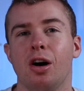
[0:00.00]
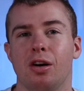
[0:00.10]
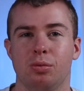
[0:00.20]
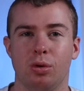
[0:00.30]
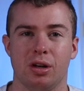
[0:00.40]

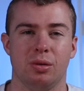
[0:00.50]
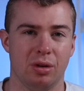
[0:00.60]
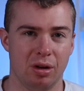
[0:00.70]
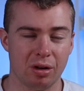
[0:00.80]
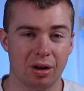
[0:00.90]
of what it
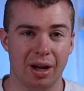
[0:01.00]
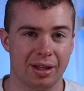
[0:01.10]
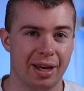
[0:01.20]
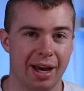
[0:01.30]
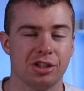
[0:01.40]
would look like
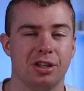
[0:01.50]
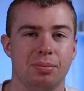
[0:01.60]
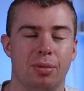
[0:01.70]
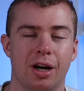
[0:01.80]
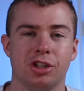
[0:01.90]
to actually
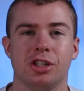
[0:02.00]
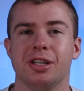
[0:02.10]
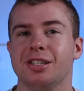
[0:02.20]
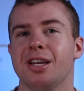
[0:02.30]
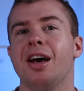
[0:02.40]
buy
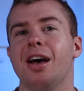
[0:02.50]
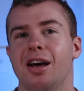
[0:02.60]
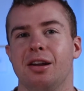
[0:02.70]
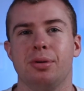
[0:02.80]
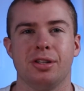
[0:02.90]
shares
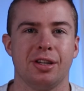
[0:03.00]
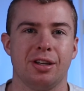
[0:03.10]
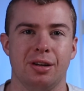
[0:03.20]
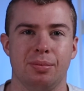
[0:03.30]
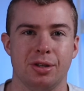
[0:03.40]
in a
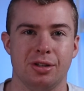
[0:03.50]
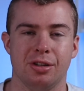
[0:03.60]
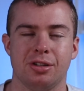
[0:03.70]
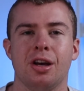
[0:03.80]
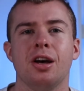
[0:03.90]
particular
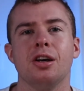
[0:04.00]
business.